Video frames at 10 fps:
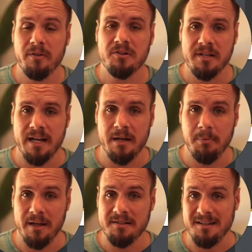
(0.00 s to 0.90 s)
their site in a
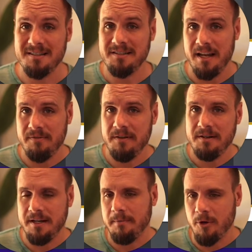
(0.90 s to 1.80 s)
place that's safe
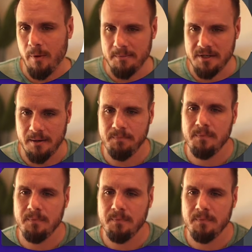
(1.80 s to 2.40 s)
to keep their website.